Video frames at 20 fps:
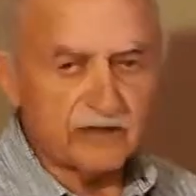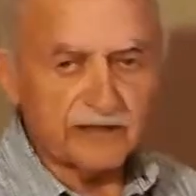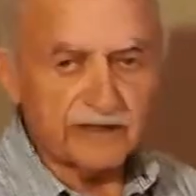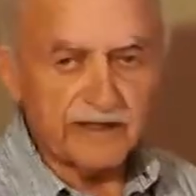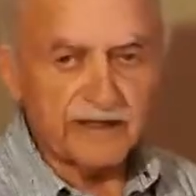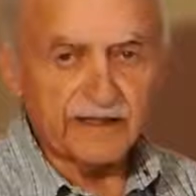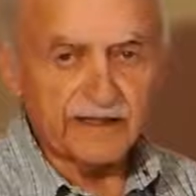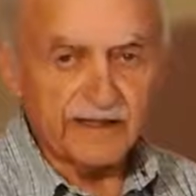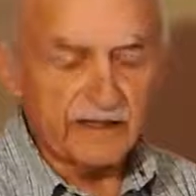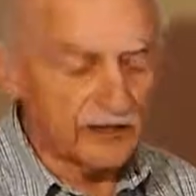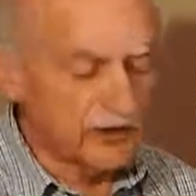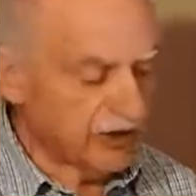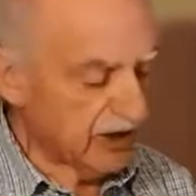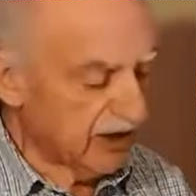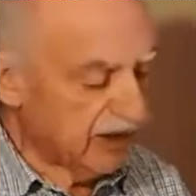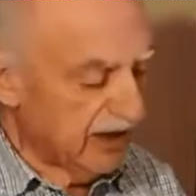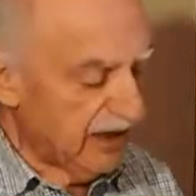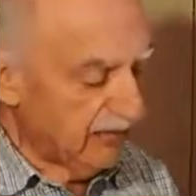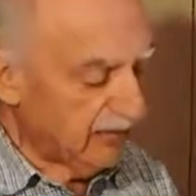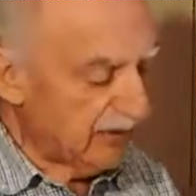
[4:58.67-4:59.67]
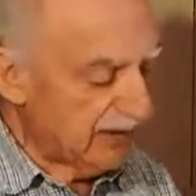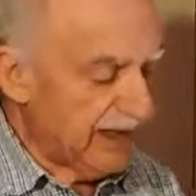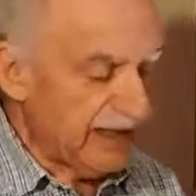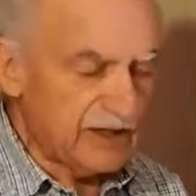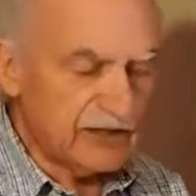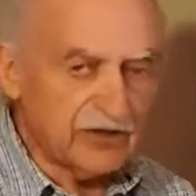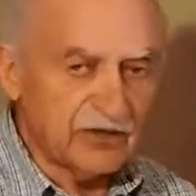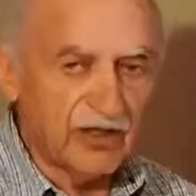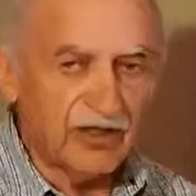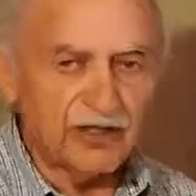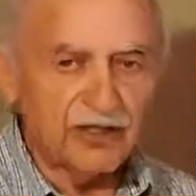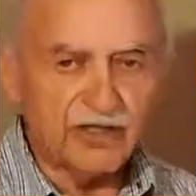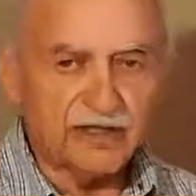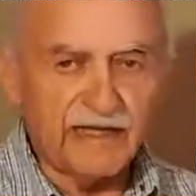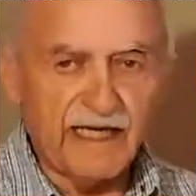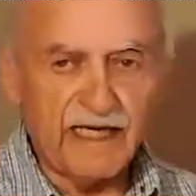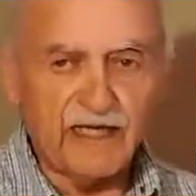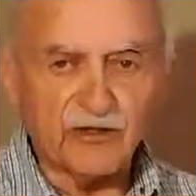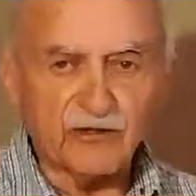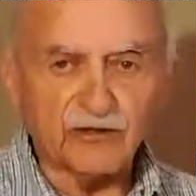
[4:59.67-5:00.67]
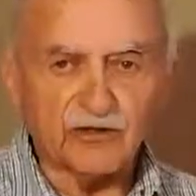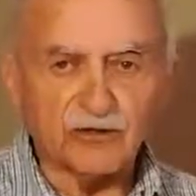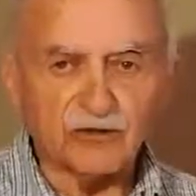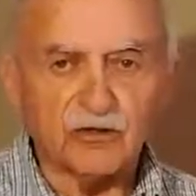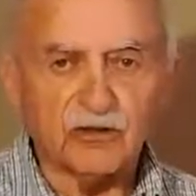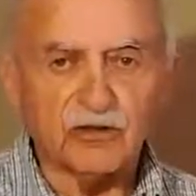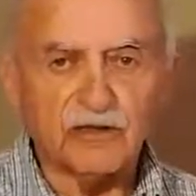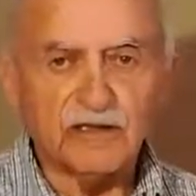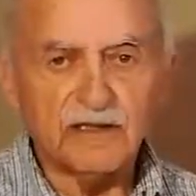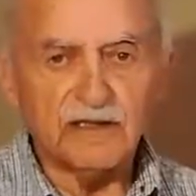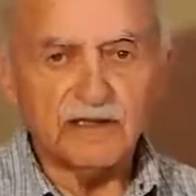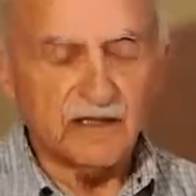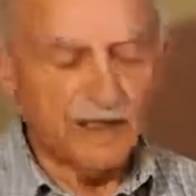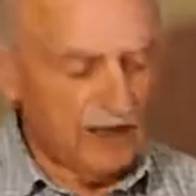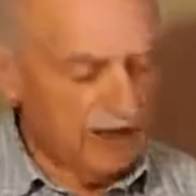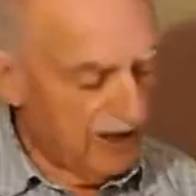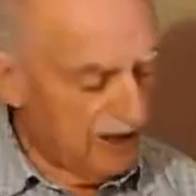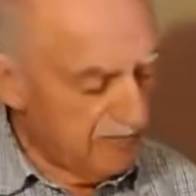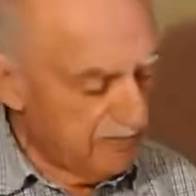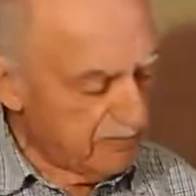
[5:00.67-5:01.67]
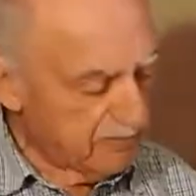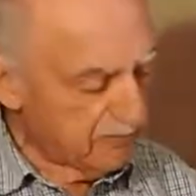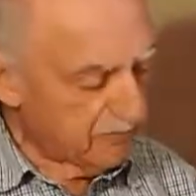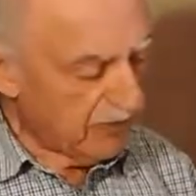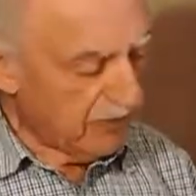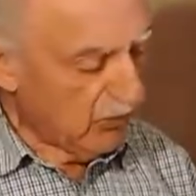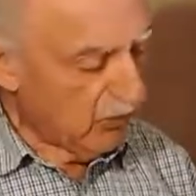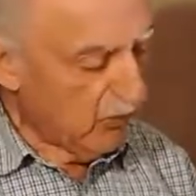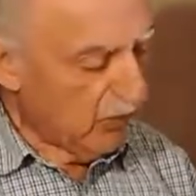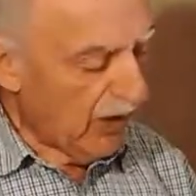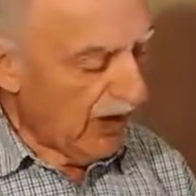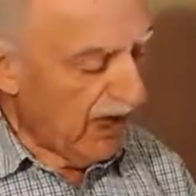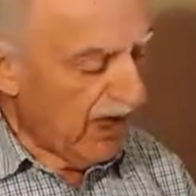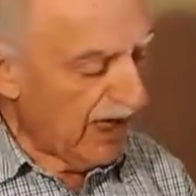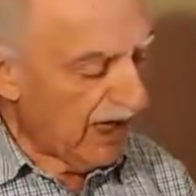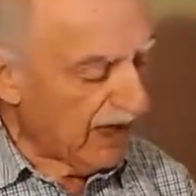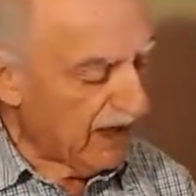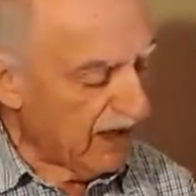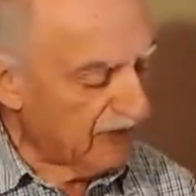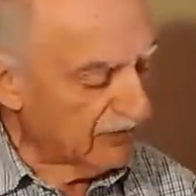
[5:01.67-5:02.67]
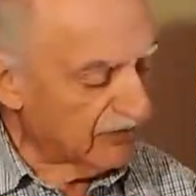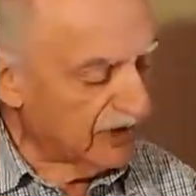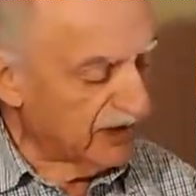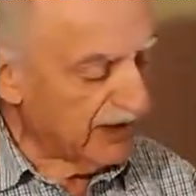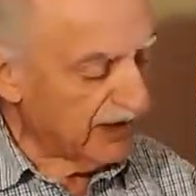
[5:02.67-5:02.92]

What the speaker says: on kinetic energy. But that's not a natural way of